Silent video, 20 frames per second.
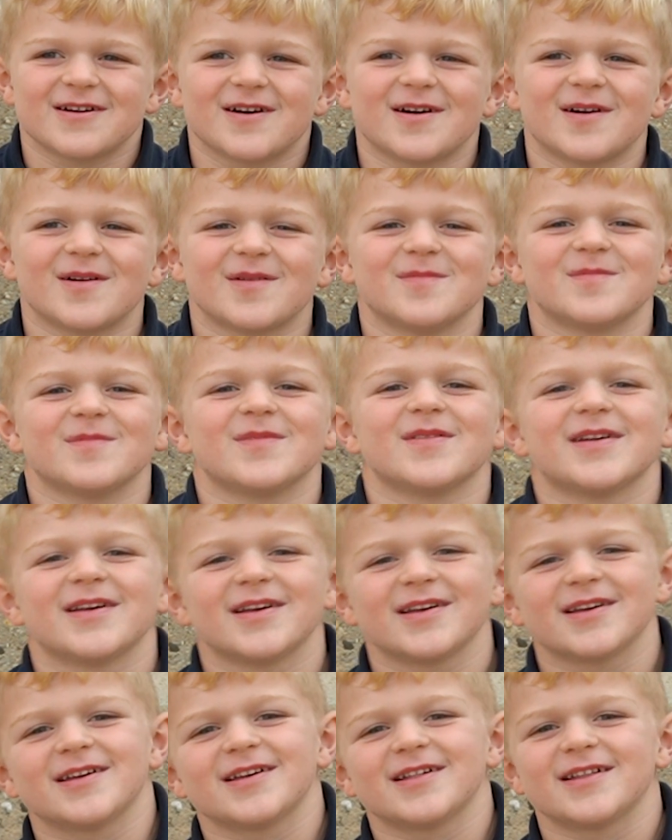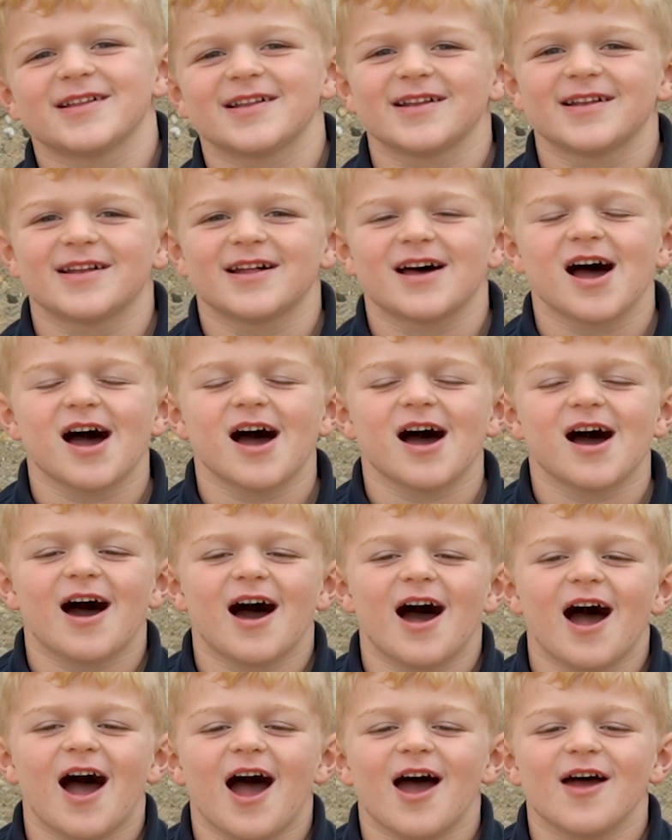Um,
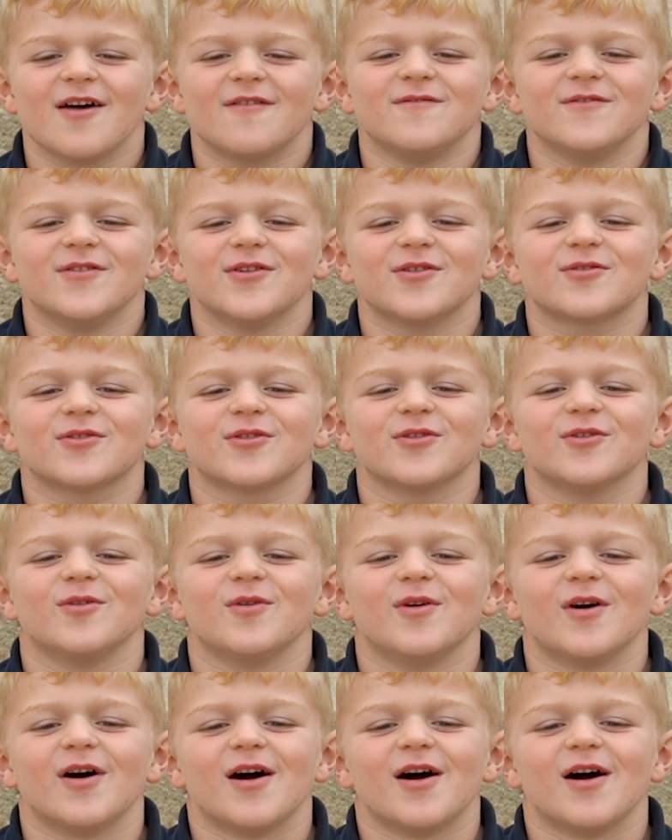I have no clue.